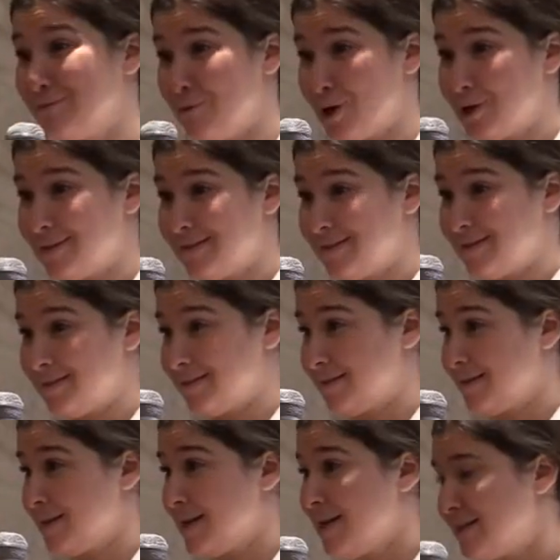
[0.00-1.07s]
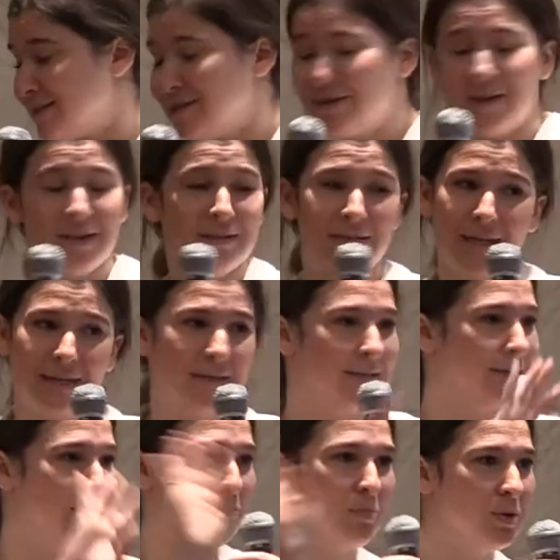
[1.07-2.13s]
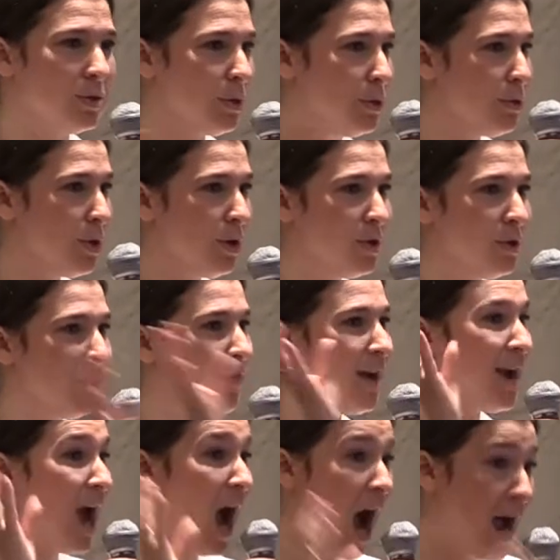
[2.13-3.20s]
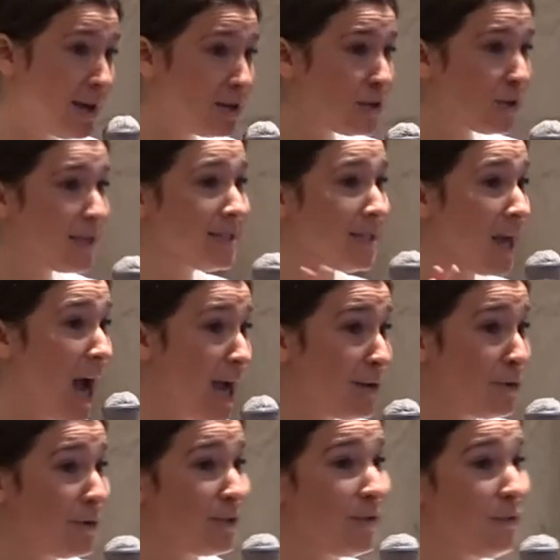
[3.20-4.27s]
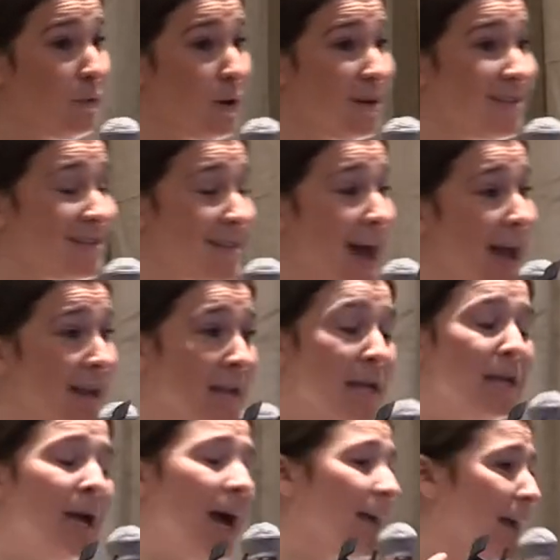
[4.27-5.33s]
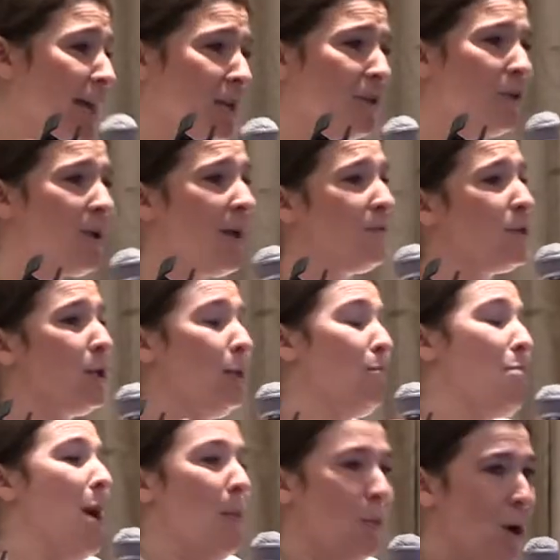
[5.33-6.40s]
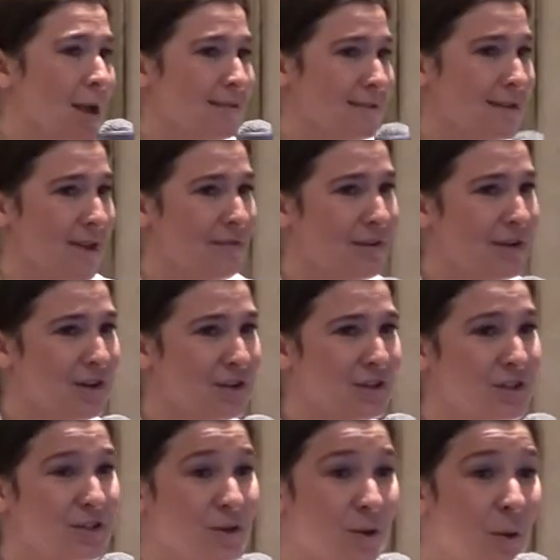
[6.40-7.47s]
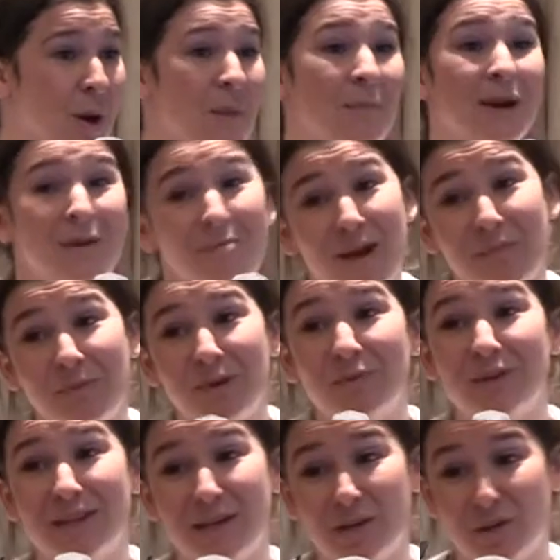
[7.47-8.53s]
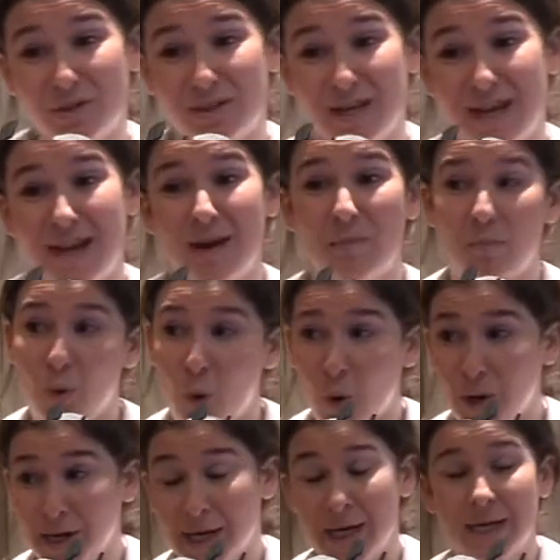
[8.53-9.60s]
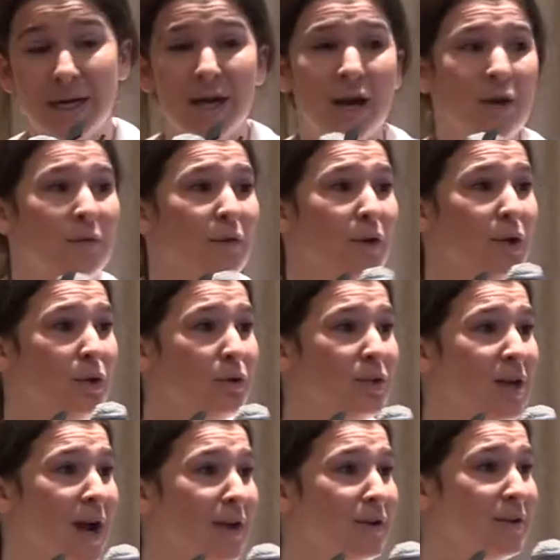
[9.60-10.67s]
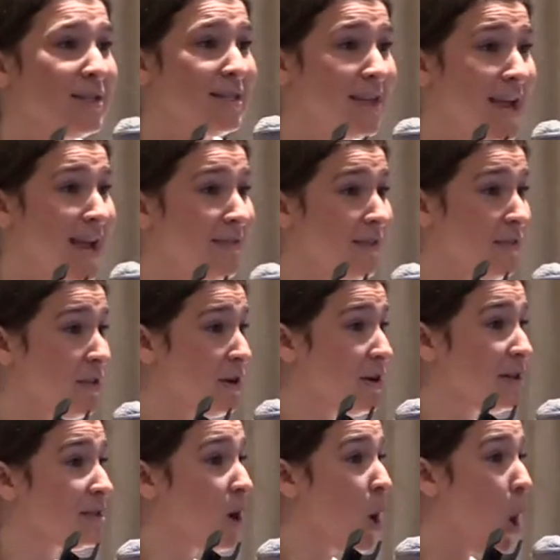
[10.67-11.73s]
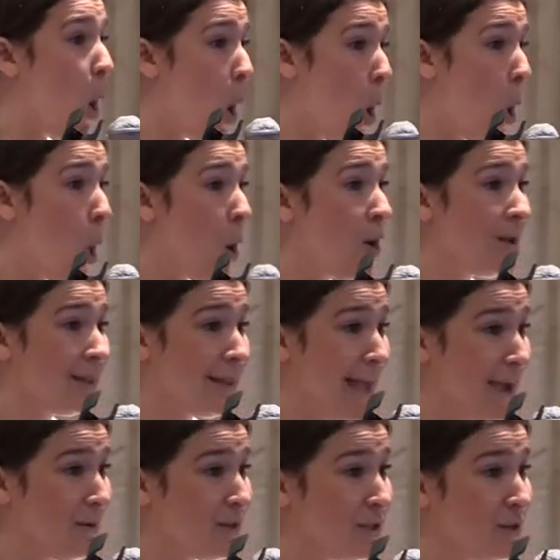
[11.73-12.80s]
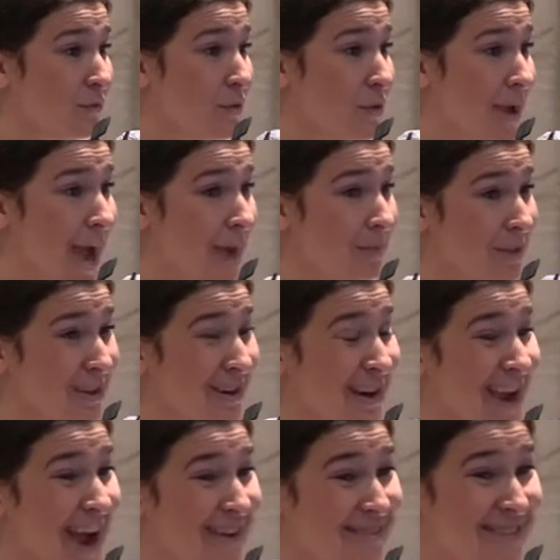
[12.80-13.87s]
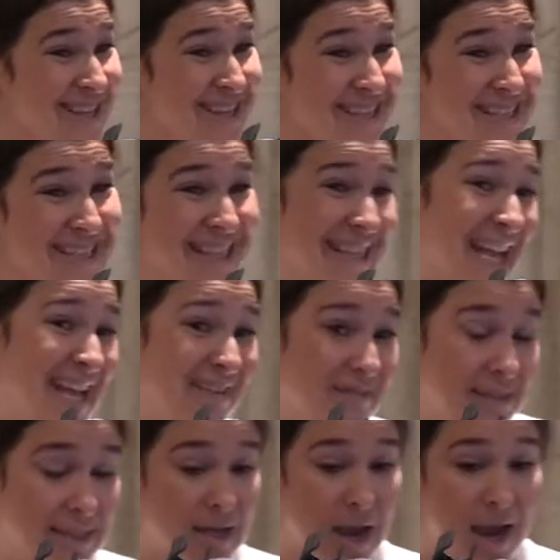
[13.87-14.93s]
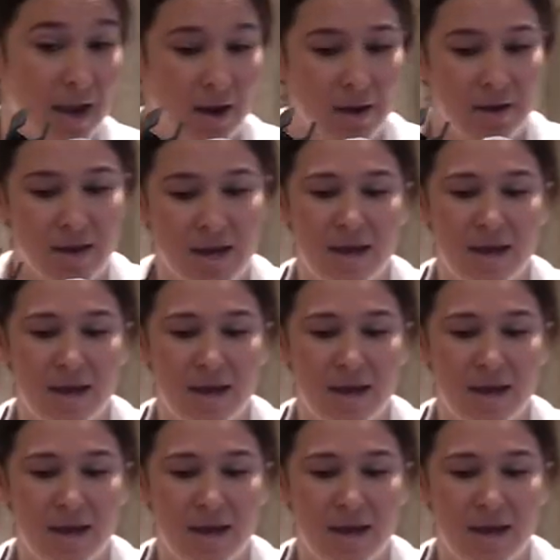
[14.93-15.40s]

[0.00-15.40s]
of words. So you can, like, simple Google, you'll find hundreds and hundreds of words that, again, you don't have to memorize the definitions to, but it might be really interesting and important for you to understand that there is a whole language and vocabulary of this lifestyle